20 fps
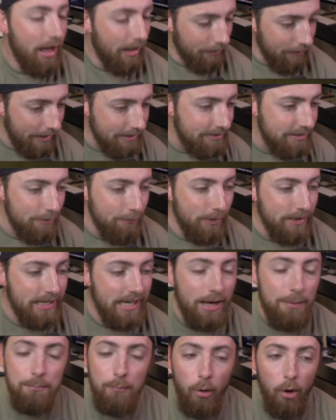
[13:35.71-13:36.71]
Let's see if we can
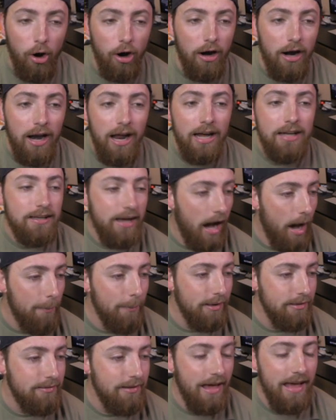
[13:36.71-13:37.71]
get more
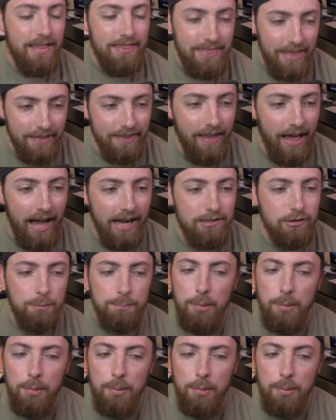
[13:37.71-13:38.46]
comments than likes,